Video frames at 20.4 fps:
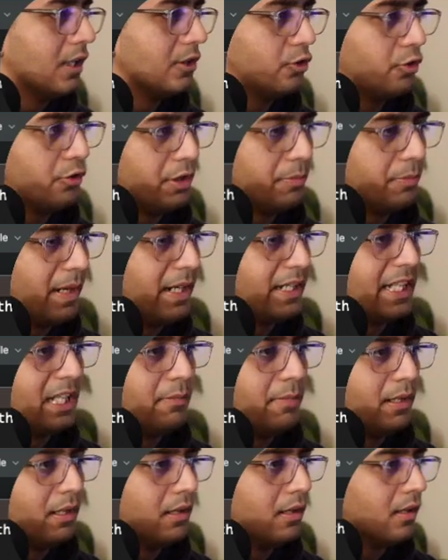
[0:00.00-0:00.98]
So that my
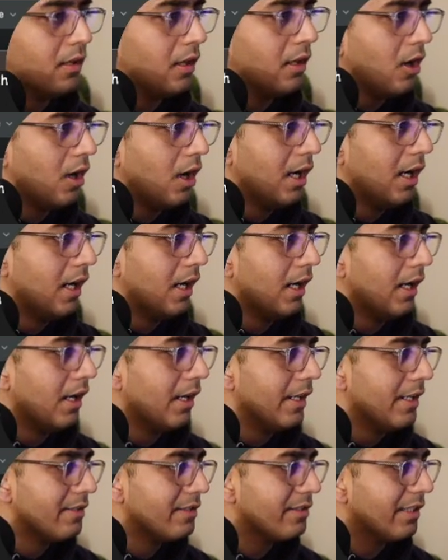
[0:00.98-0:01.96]
table
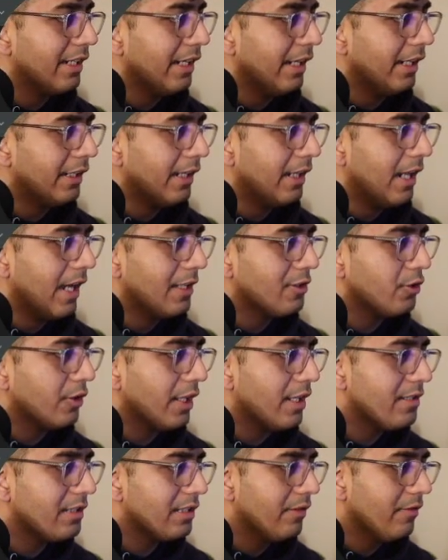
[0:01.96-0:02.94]
is created, as you
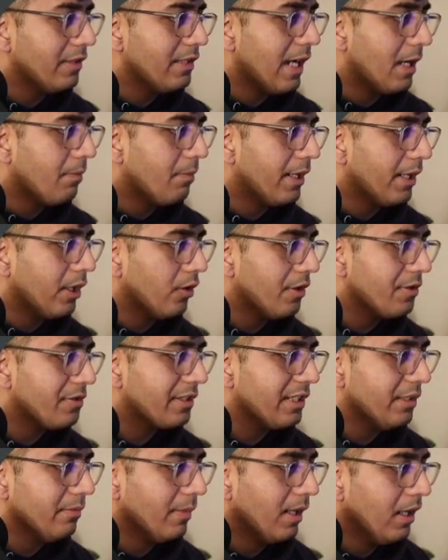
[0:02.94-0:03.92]
can see with that particular
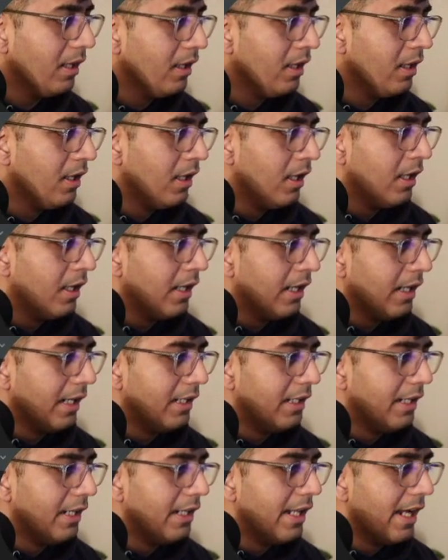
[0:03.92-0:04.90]
schema. It
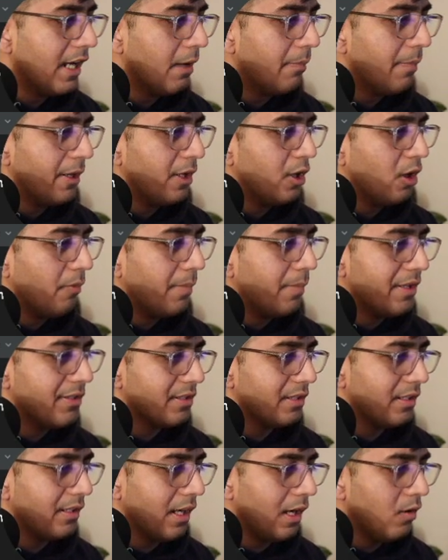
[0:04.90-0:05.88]
did an append
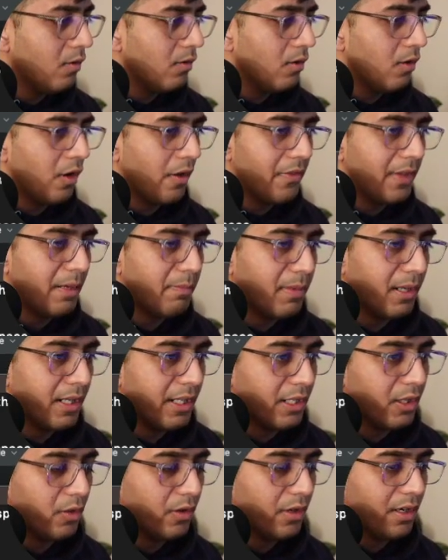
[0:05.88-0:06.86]
operation now on that
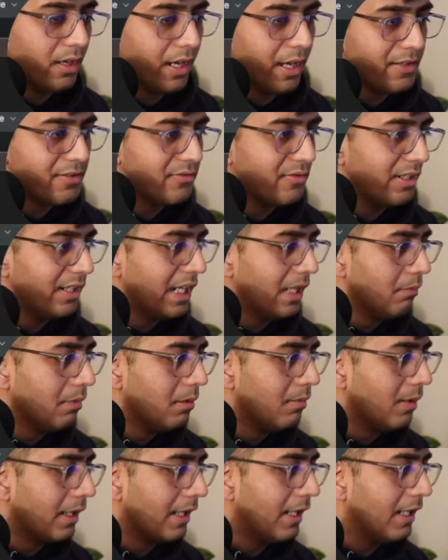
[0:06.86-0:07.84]
particular S3 table
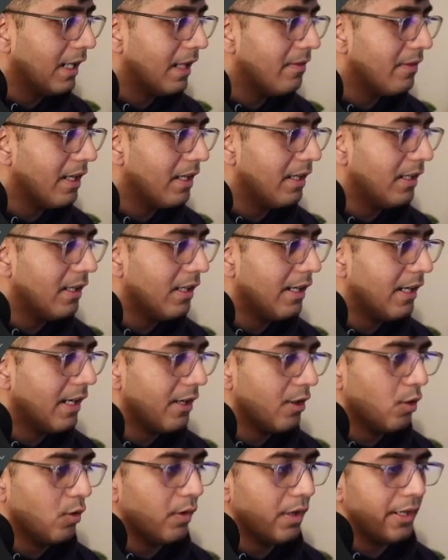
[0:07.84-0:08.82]
bucket, and then it did an
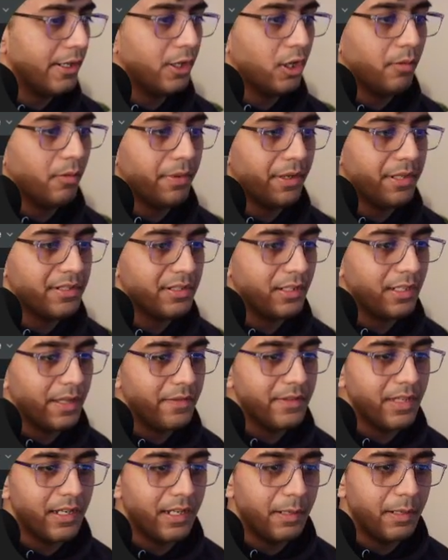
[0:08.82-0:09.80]
overwrite operation, and
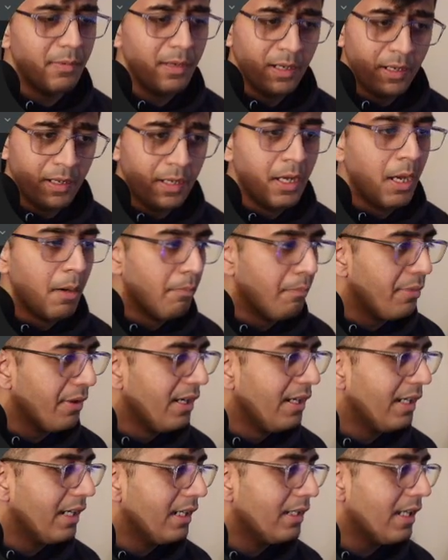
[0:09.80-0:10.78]
then it
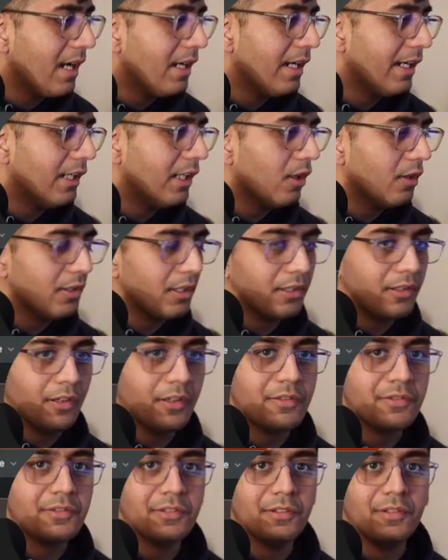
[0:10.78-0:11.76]
printed that data on the
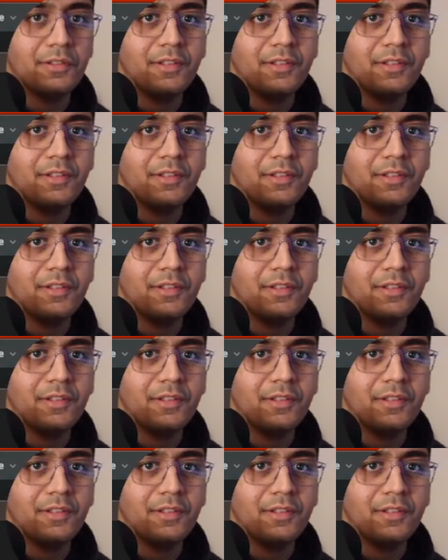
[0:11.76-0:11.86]
console.